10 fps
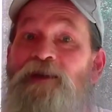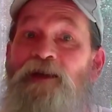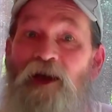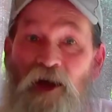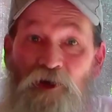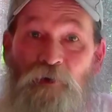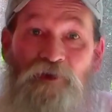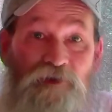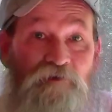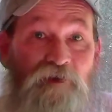and
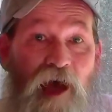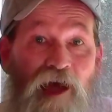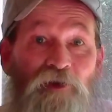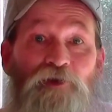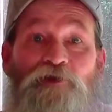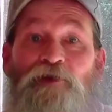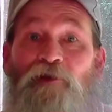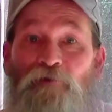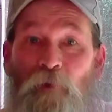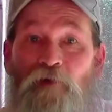hundreds of dollars
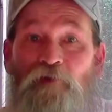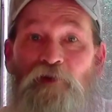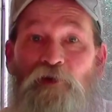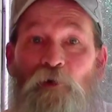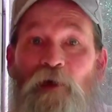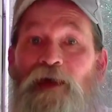of revenue.